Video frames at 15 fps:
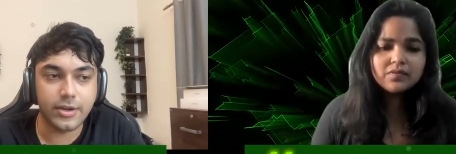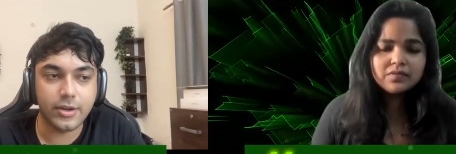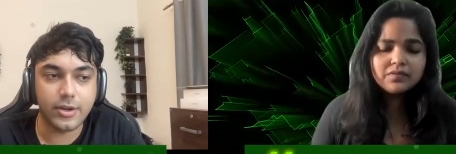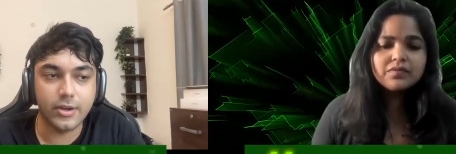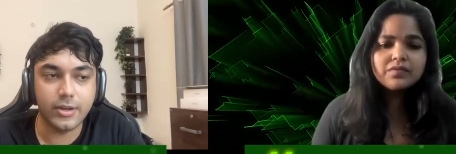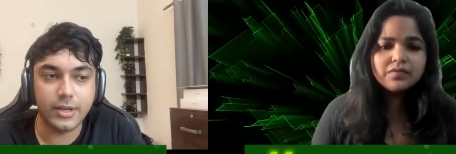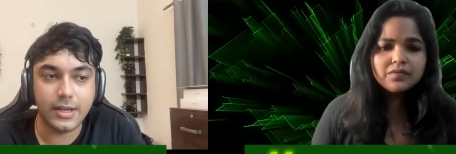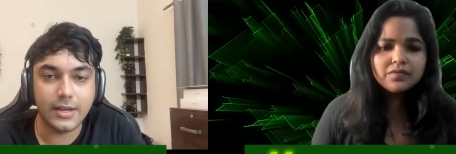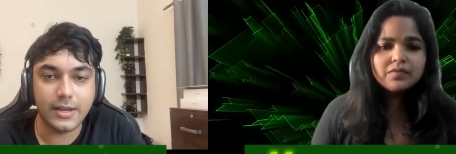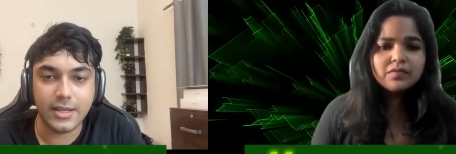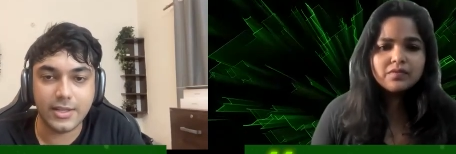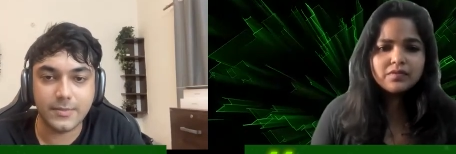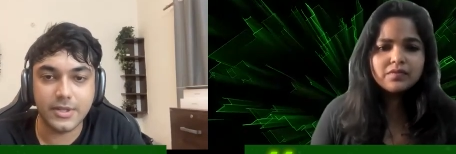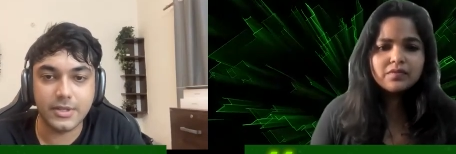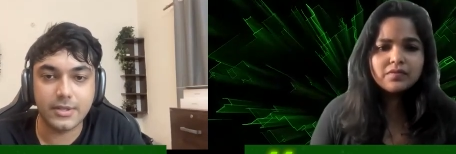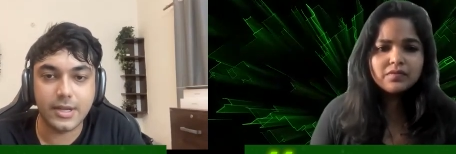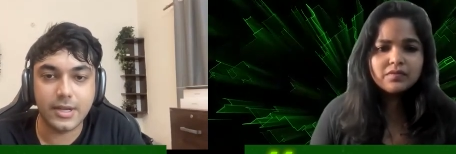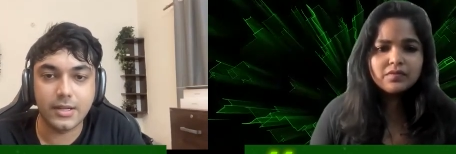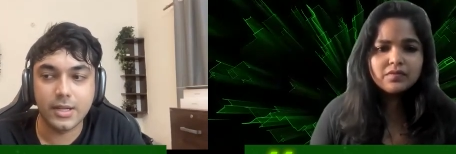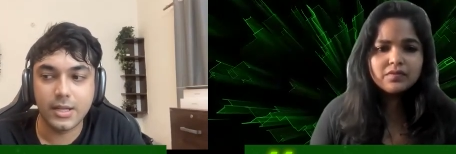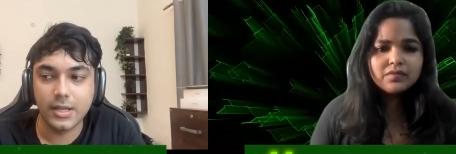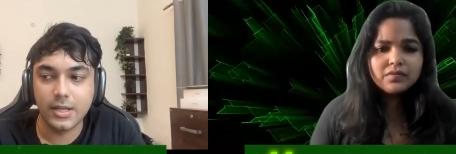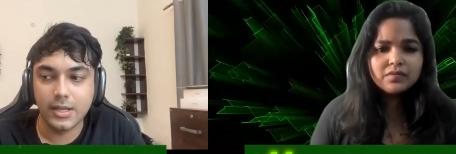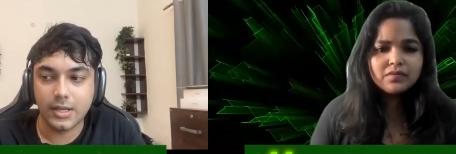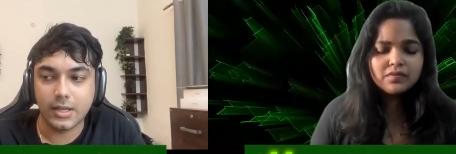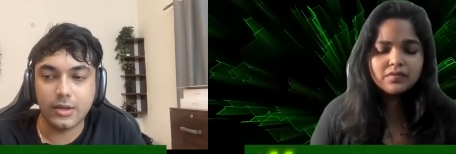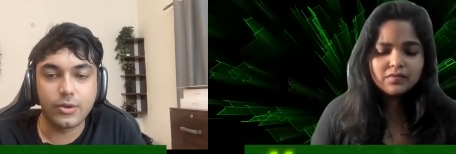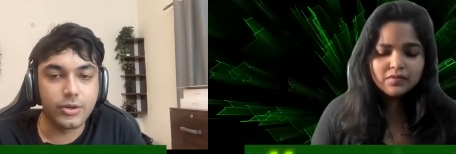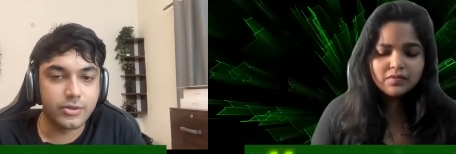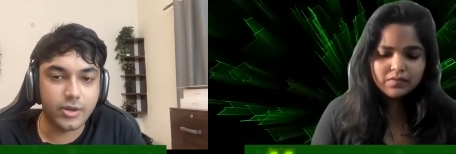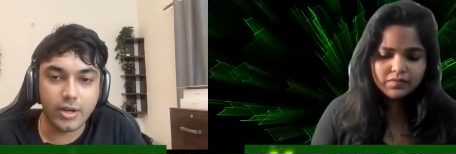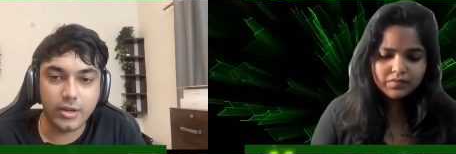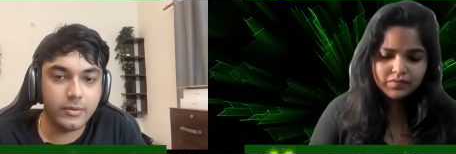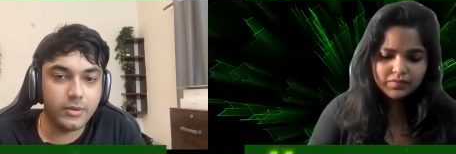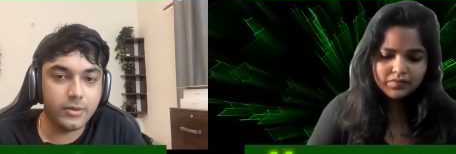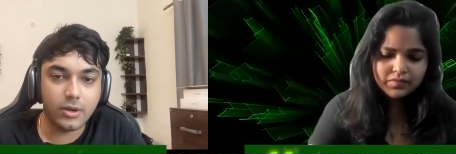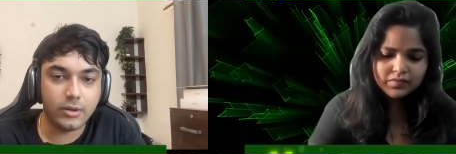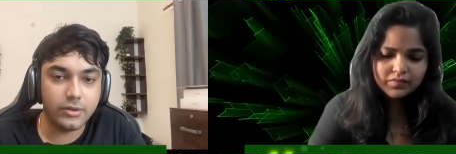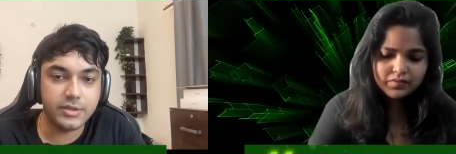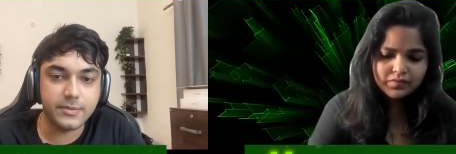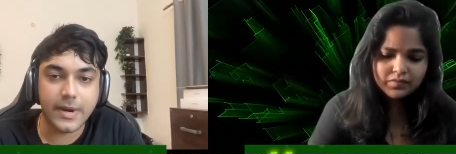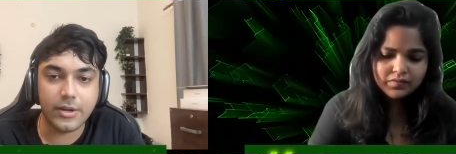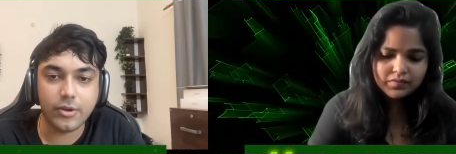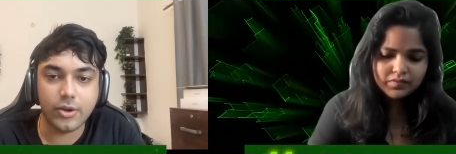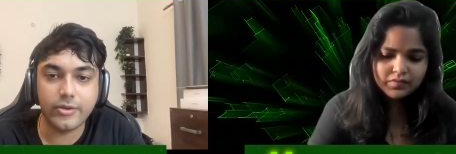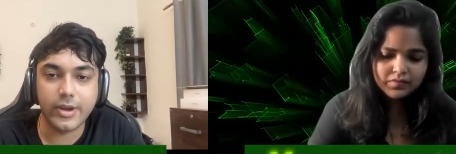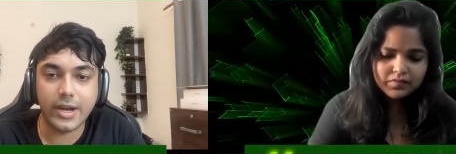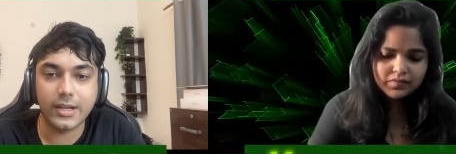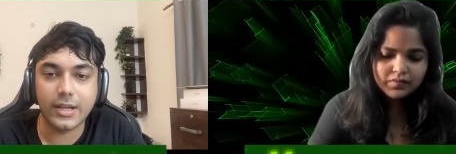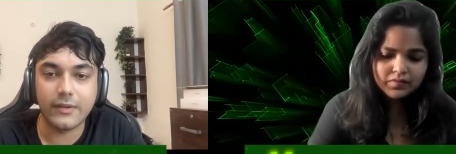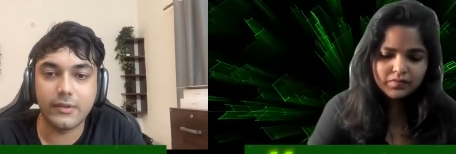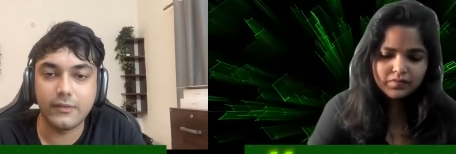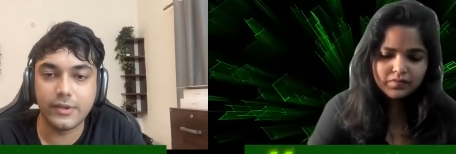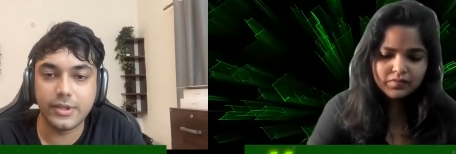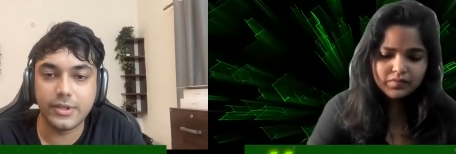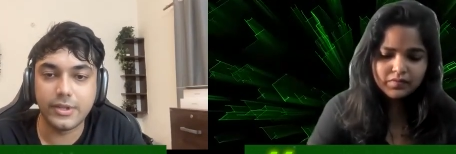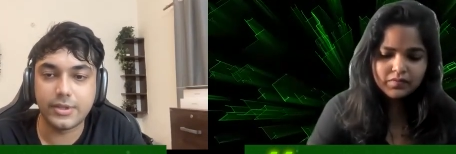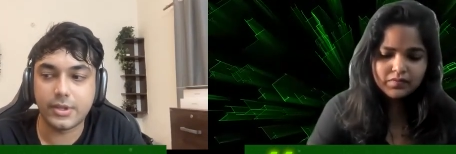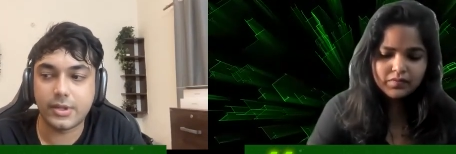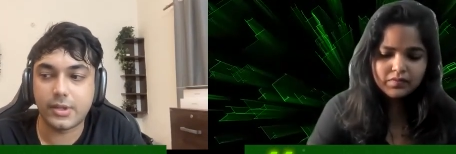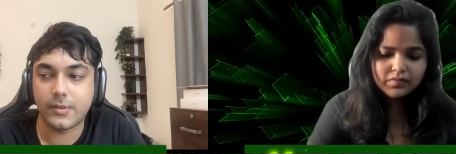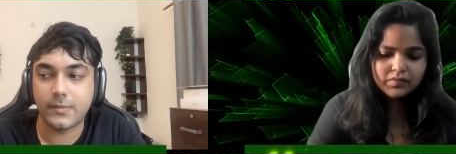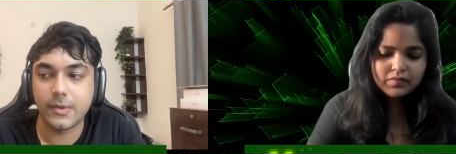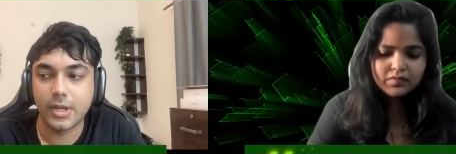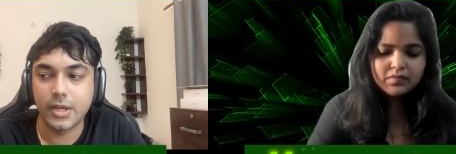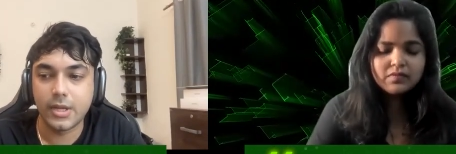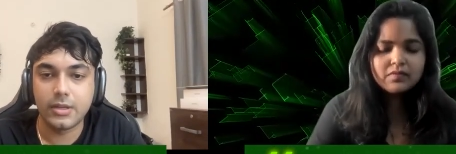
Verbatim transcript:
Speaker 1: security enhancements that uh, goes on on the smart contract level, which uh,